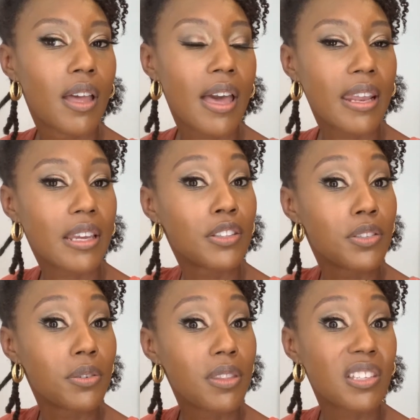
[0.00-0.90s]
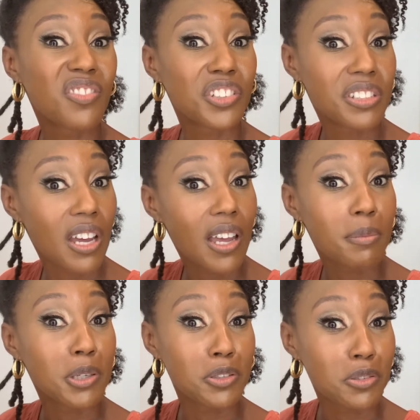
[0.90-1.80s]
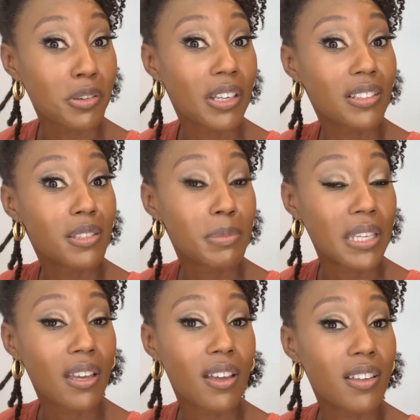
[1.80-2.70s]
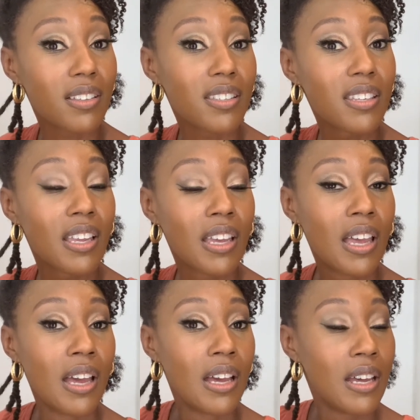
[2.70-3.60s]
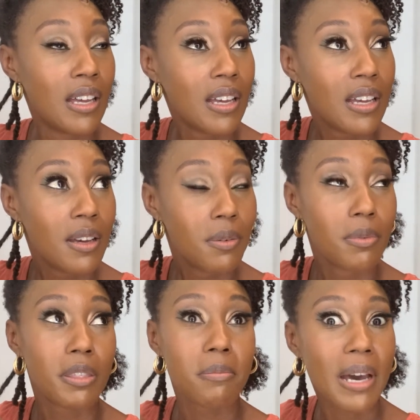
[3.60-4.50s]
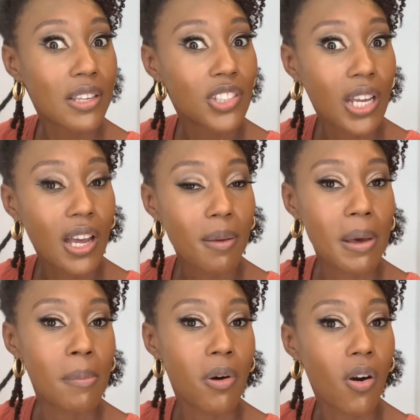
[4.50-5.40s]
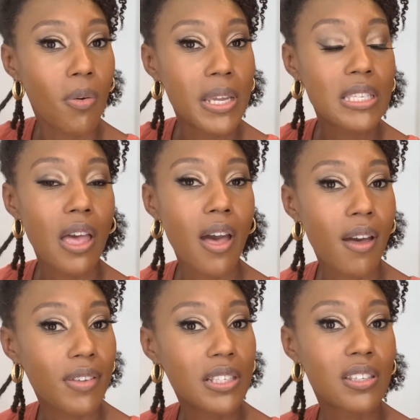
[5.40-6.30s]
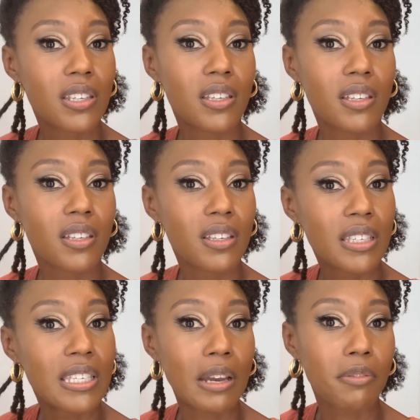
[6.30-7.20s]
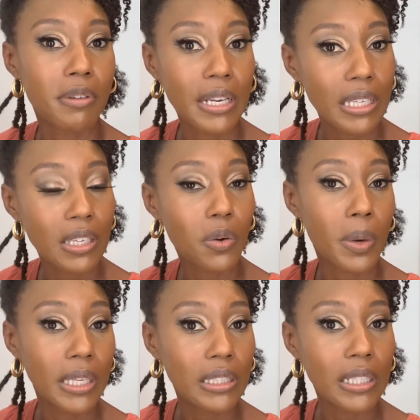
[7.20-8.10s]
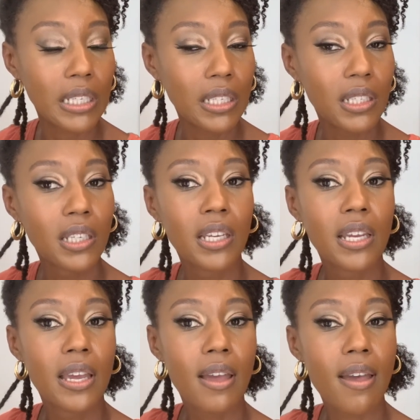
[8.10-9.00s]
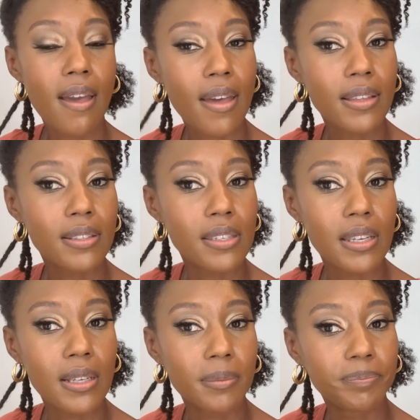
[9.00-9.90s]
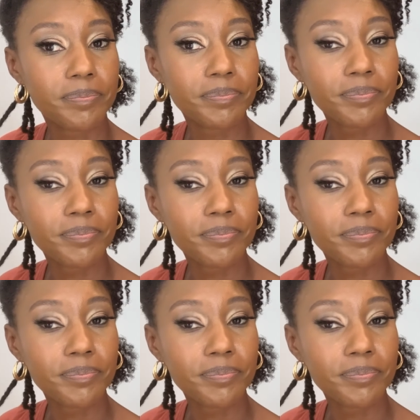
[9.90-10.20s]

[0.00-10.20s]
And I do this for time constraints because with my job, I'm always having to get ready quickly. And